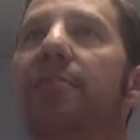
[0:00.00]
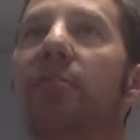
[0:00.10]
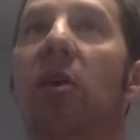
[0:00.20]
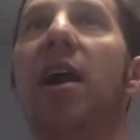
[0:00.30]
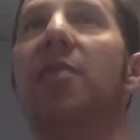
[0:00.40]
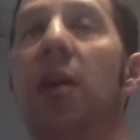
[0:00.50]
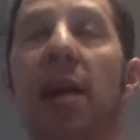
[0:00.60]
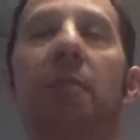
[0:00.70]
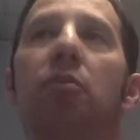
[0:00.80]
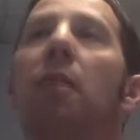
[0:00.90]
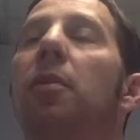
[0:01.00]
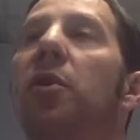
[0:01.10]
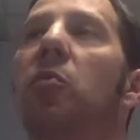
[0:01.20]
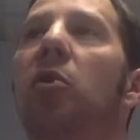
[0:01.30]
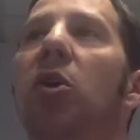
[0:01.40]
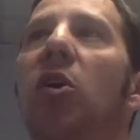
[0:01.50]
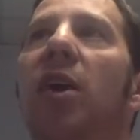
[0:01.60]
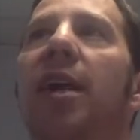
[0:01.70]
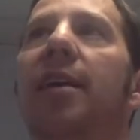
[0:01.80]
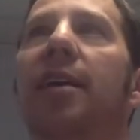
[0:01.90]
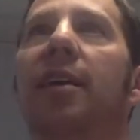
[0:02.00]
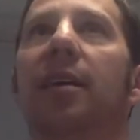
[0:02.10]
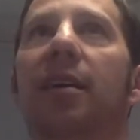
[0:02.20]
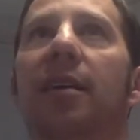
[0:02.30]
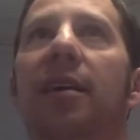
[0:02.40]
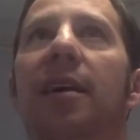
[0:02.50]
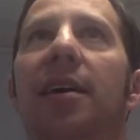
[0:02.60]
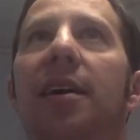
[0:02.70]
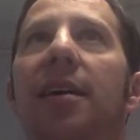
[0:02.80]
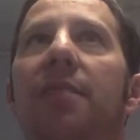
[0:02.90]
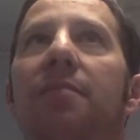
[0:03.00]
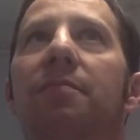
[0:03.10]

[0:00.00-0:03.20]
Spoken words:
Right, and it probably will create a